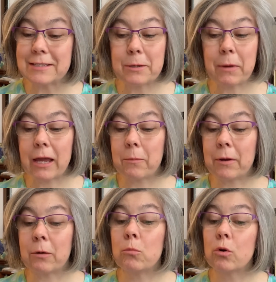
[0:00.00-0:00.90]
to make it
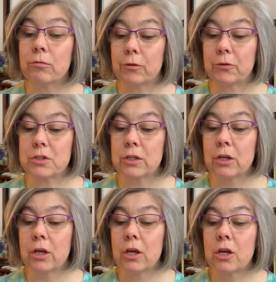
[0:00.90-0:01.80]
bear more fruit.
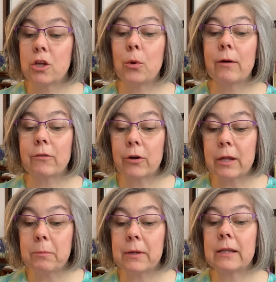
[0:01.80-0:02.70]
You have
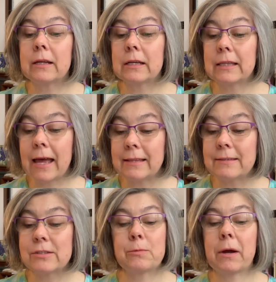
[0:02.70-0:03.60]
already been
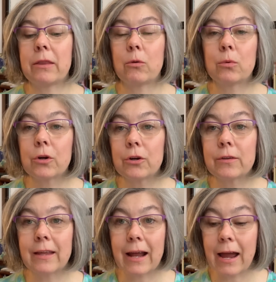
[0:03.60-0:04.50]
cleansed by the
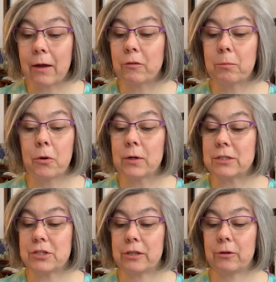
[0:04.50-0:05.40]
word that I have
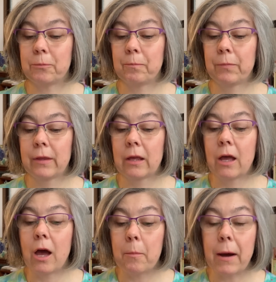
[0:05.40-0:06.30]
spoken to you.
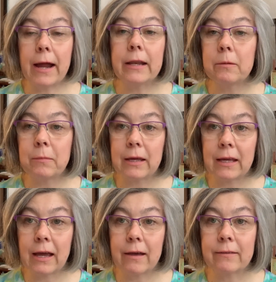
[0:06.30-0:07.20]
Abide in
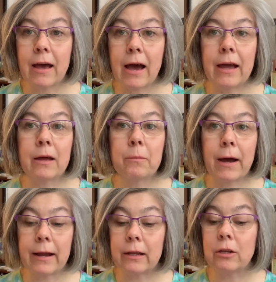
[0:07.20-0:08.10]
me as I
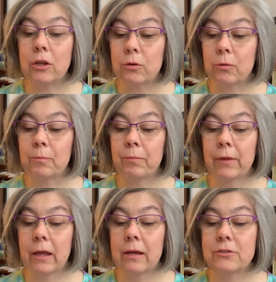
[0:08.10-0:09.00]
abide in you.
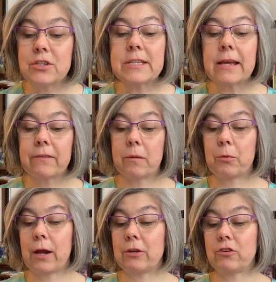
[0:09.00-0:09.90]
Just as the
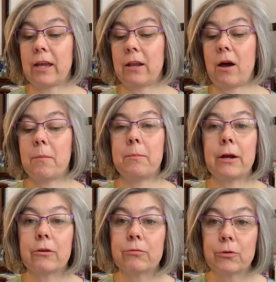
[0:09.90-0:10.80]
branch cannot
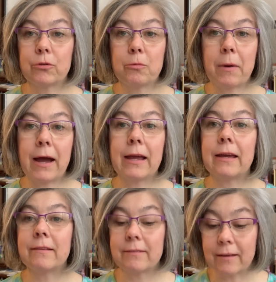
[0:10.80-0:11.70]
bear fruit by
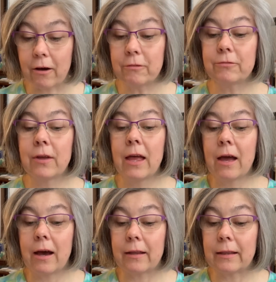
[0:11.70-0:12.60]
itself
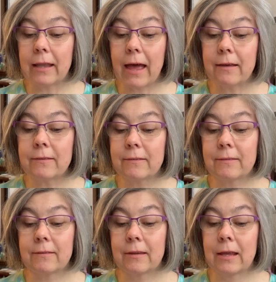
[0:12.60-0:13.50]
unless